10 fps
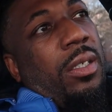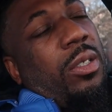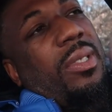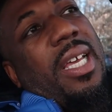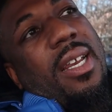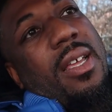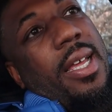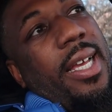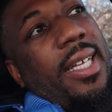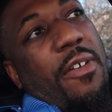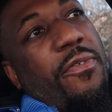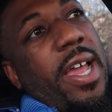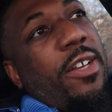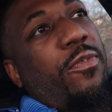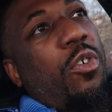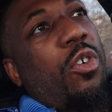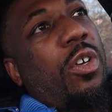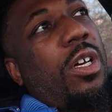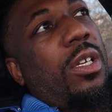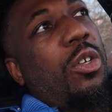So then, as I fast
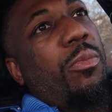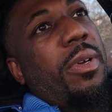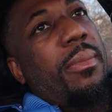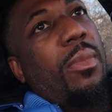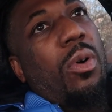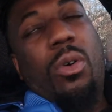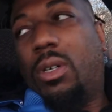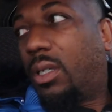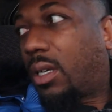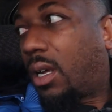forward a little bit more,